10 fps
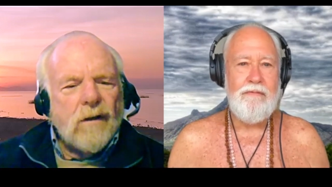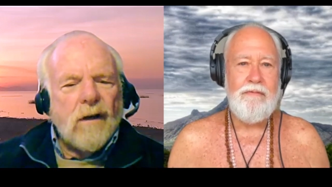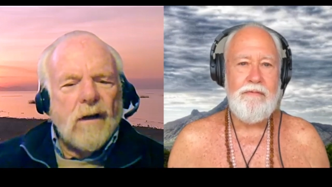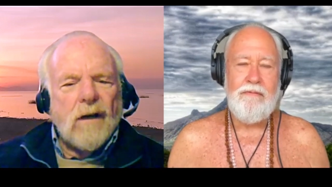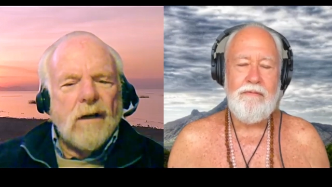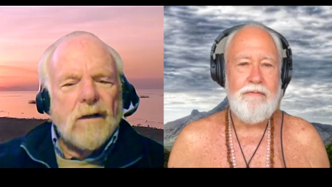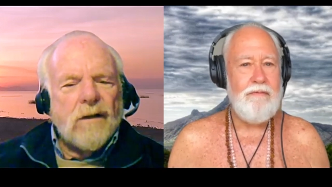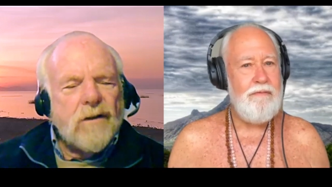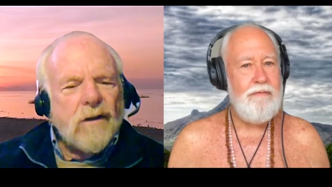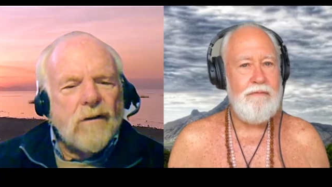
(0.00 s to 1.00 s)
Speaker 1: and
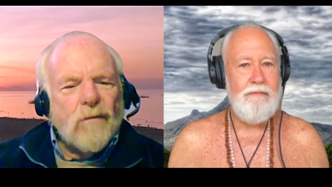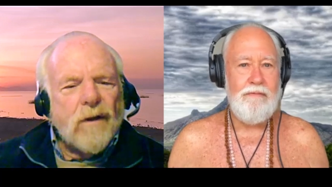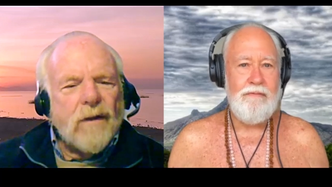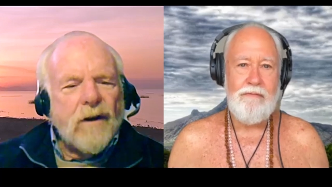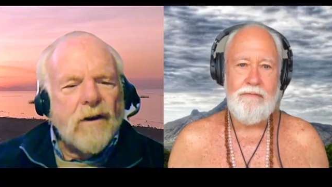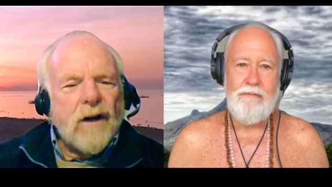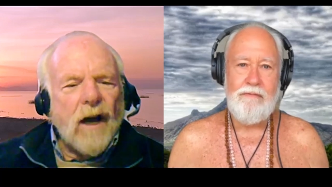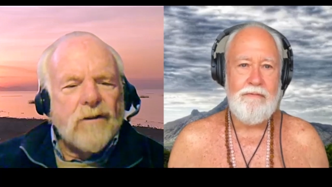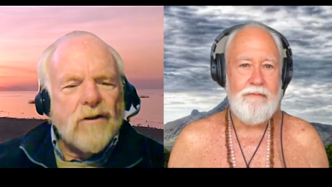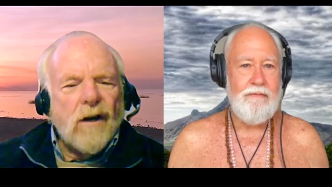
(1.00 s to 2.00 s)
still with
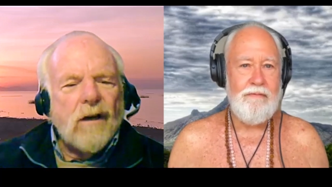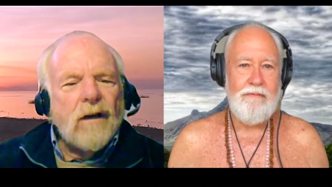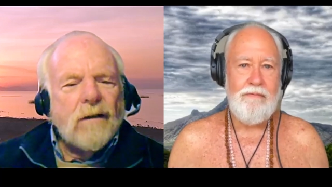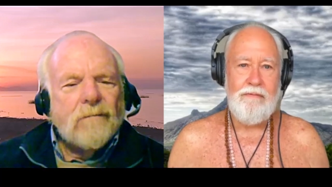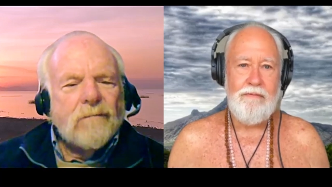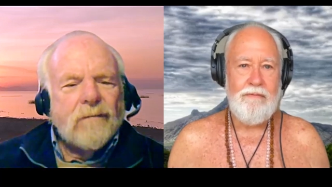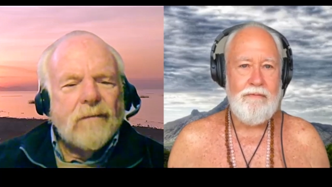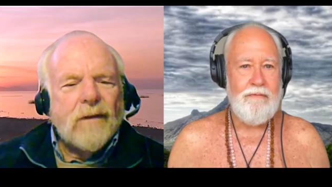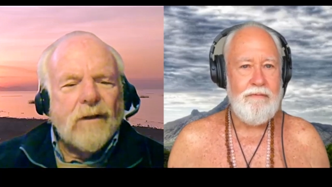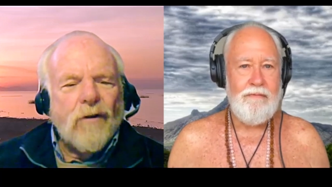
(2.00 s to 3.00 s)
Arunachala.
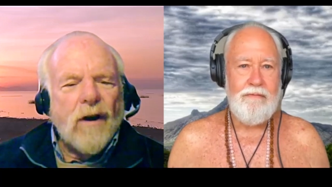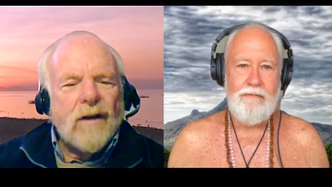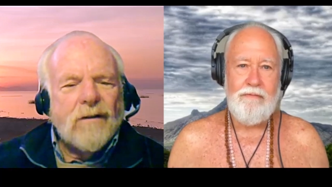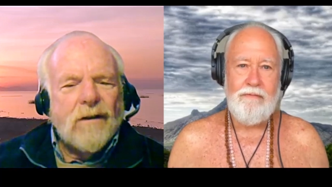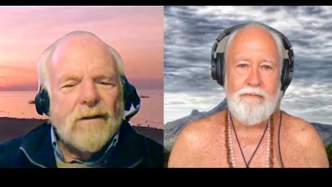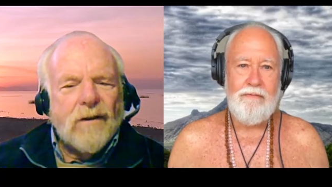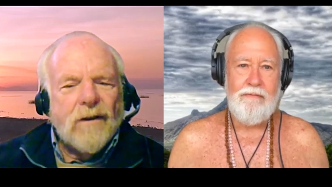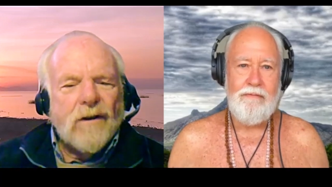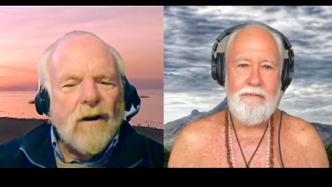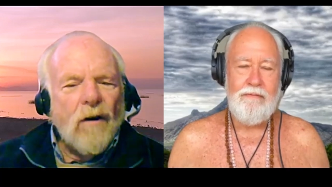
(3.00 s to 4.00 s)
The grace is
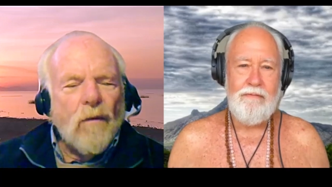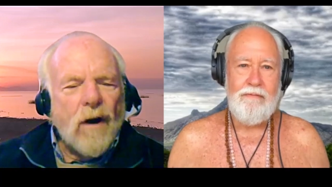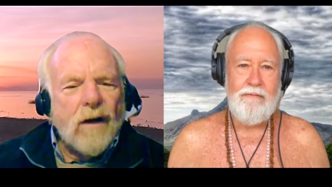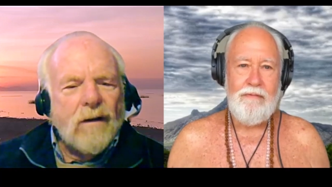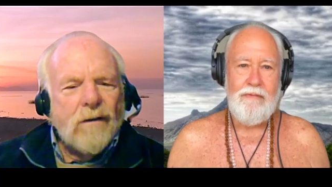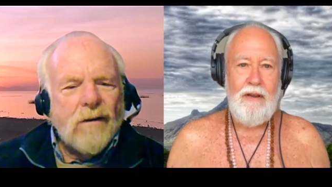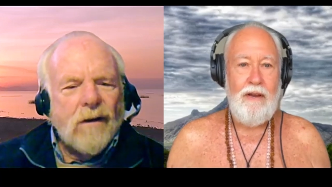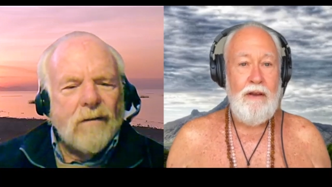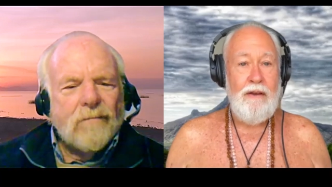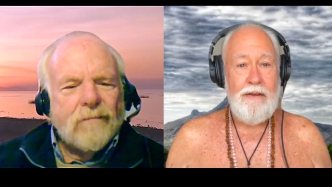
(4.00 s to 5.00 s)
there always.
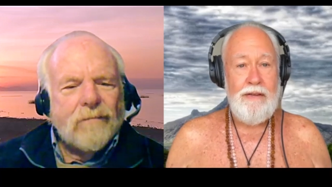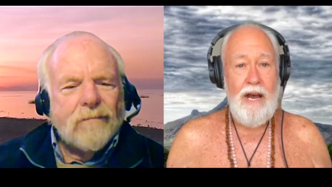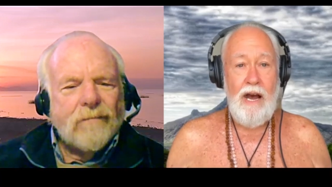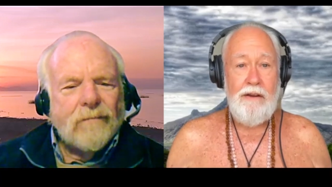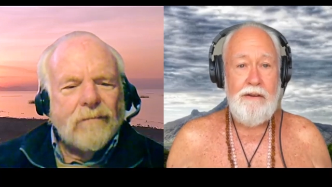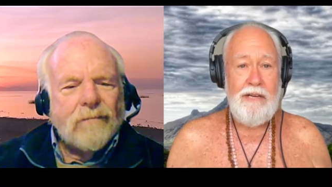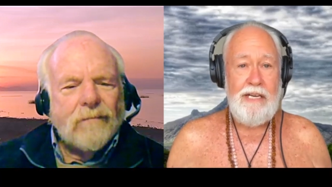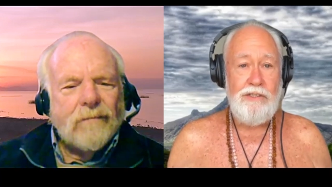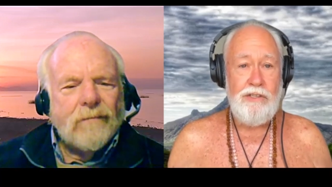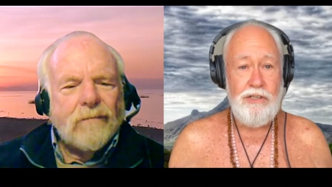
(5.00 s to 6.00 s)
Yeah,
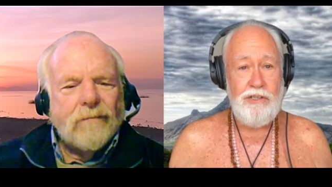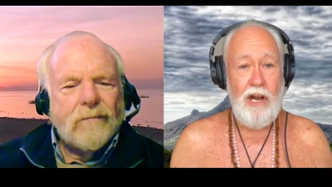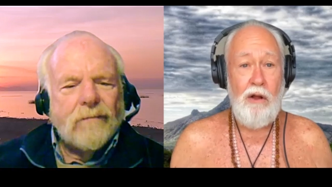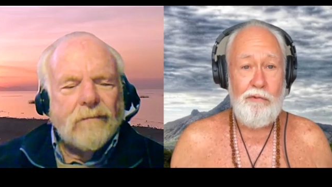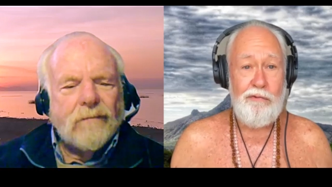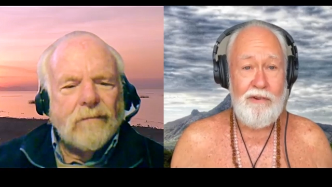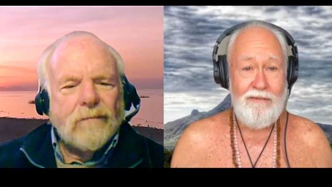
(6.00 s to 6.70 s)
Speaker 2: he's the self.